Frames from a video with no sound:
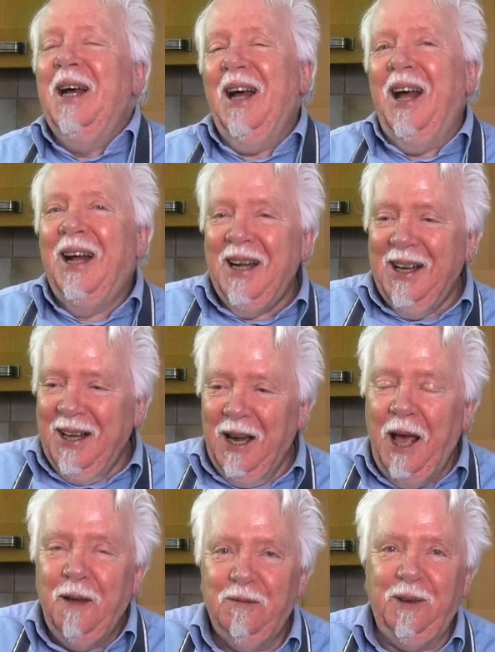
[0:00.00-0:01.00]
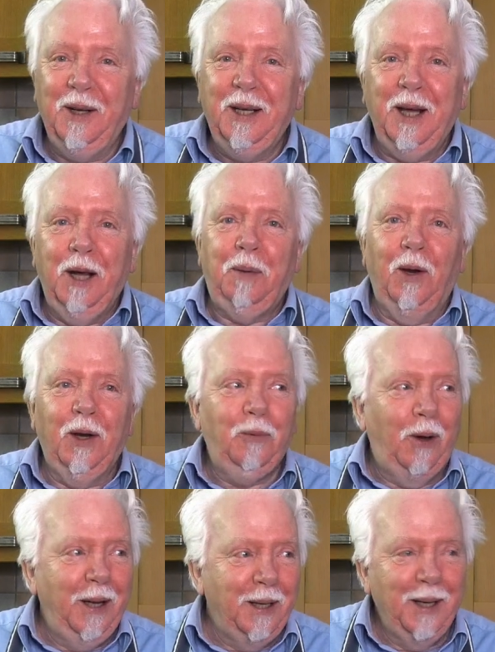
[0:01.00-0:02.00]
and if I get a bottle of
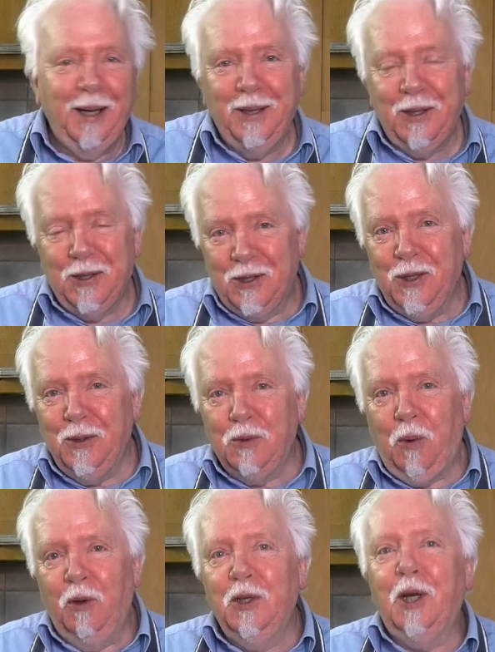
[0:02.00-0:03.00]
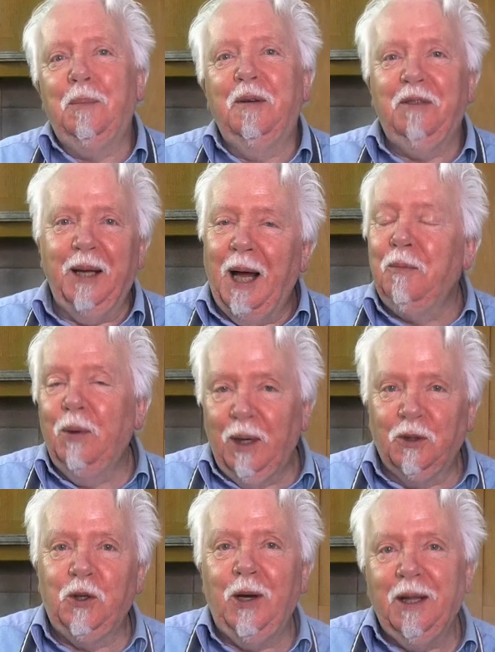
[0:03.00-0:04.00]
wine and just use one cup of it, I will
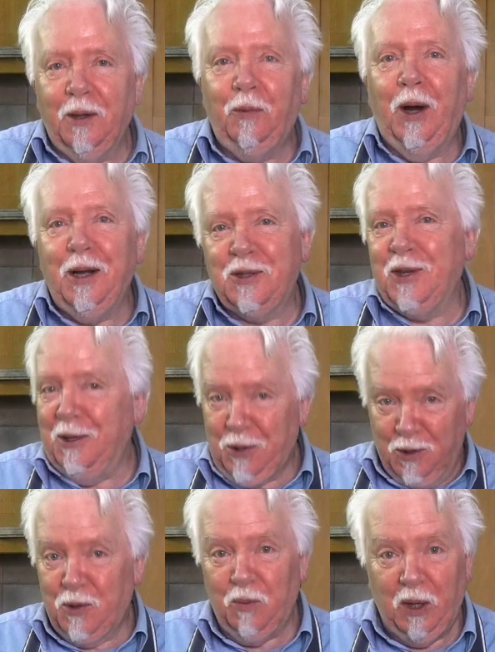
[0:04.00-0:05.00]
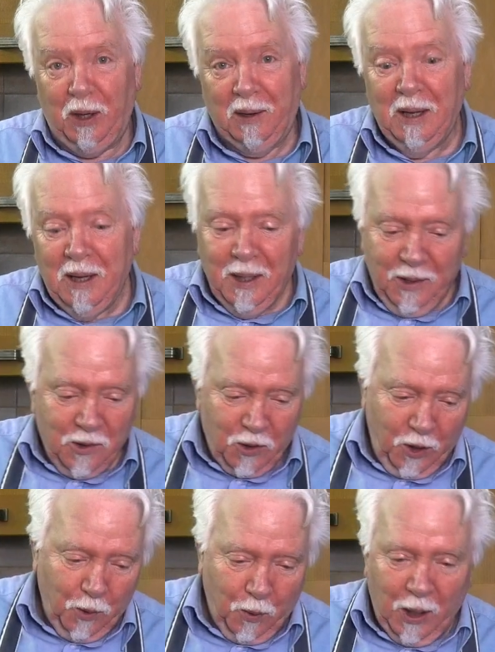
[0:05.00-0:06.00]
drink the rest. I just will.
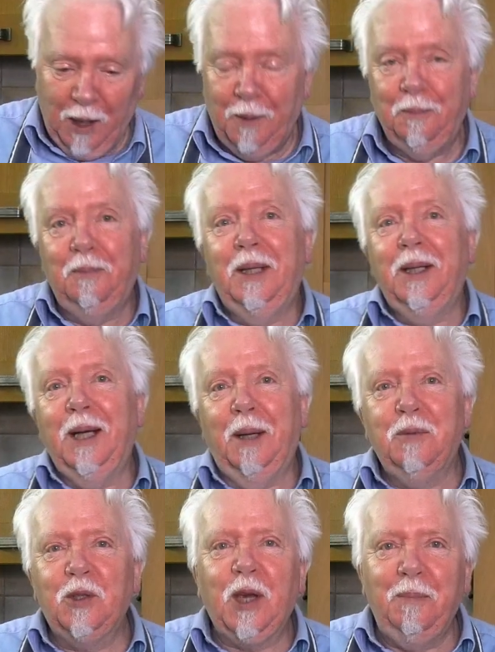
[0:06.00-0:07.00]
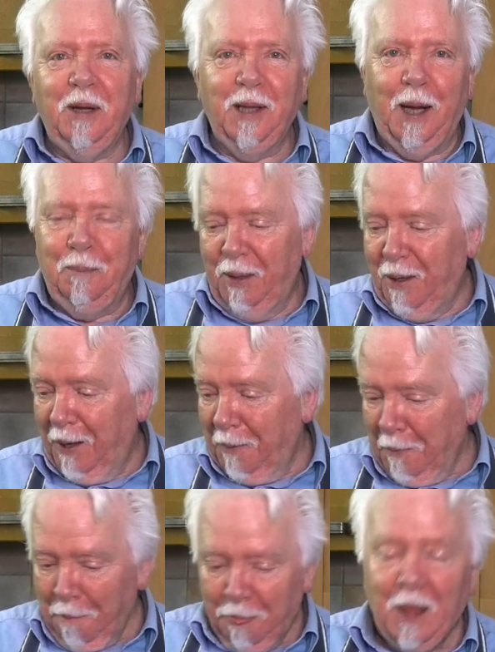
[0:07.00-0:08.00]
So I'm, um, uh, I'm skipping that
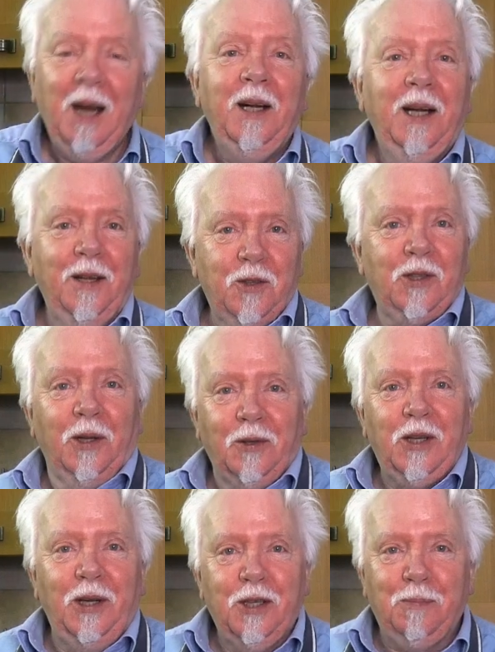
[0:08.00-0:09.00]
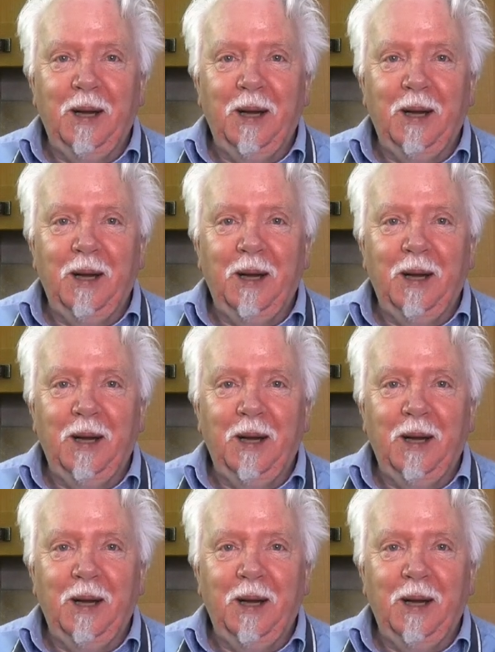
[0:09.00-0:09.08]
part. It still tastes